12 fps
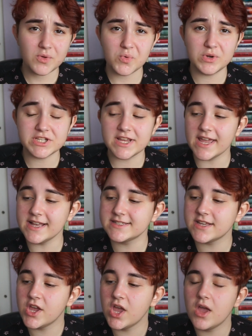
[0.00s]
which I
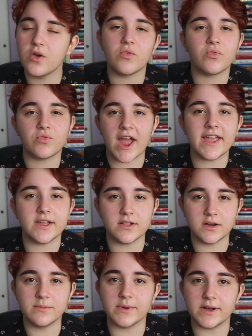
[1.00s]
guess
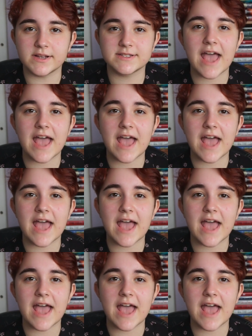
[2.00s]
regular books